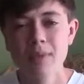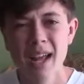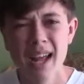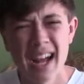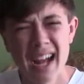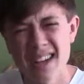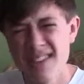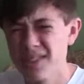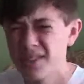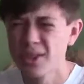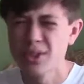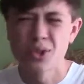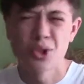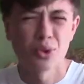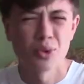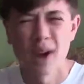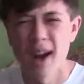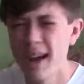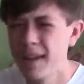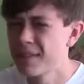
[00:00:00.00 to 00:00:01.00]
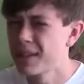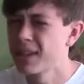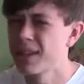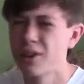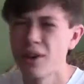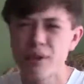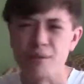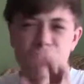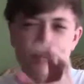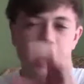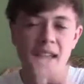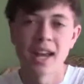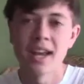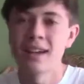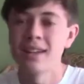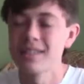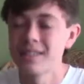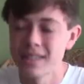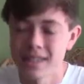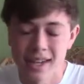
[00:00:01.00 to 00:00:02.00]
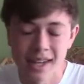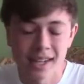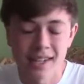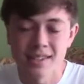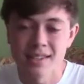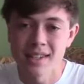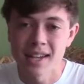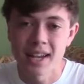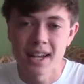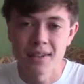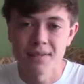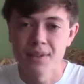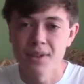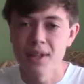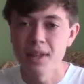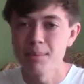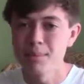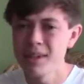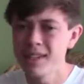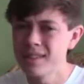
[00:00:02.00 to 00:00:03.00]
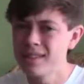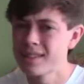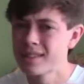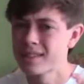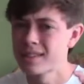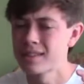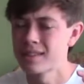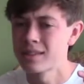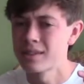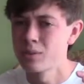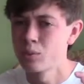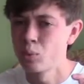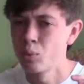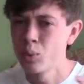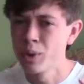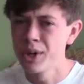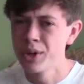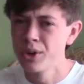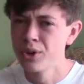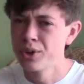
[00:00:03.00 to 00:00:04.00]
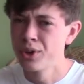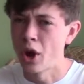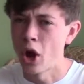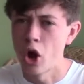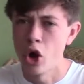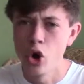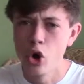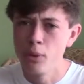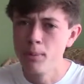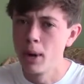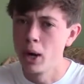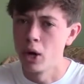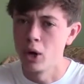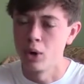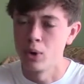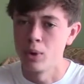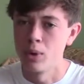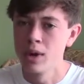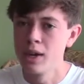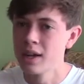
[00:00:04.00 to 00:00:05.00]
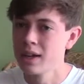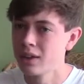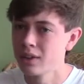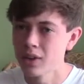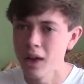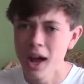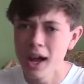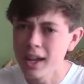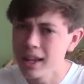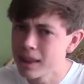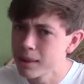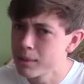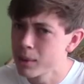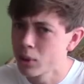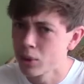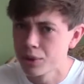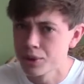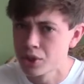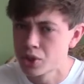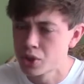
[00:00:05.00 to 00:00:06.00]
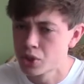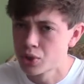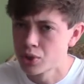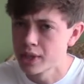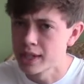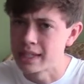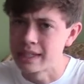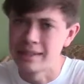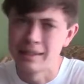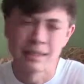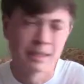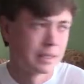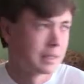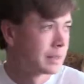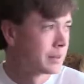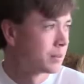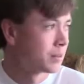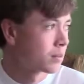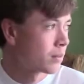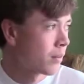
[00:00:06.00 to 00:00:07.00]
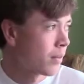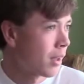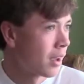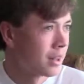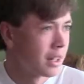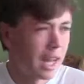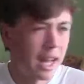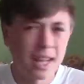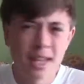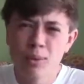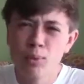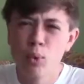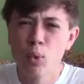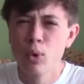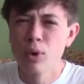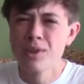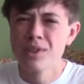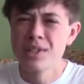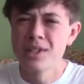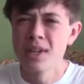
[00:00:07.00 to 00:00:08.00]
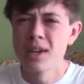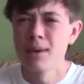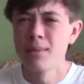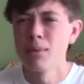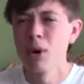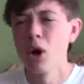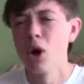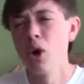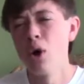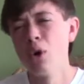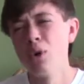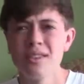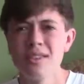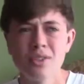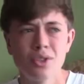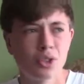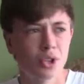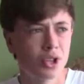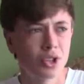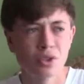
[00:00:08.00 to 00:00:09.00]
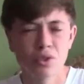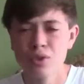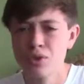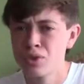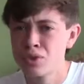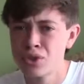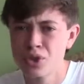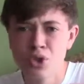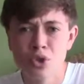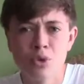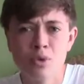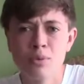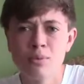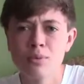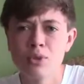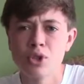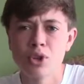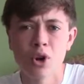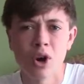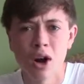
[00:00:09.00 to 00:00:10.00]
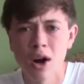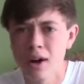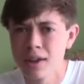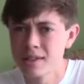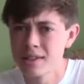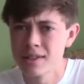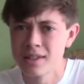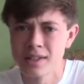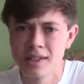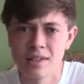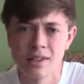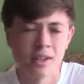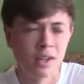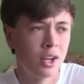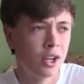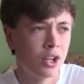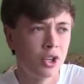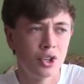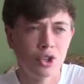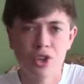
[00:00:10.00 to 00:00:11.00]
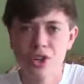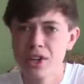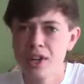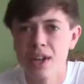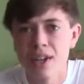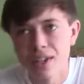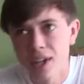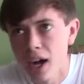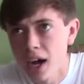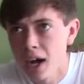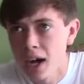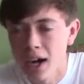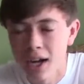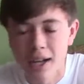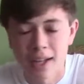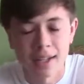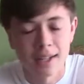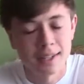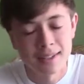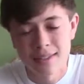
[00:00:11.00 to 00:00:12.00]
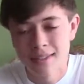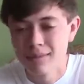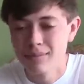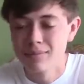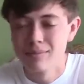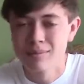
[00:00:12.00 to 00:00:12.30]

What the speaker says: As they're driving in their van to Higgins Haven, they meet this weird hobo lying in the middle of the street. And he warns them, oh, you're doomed, you're haunted, you're gonna die,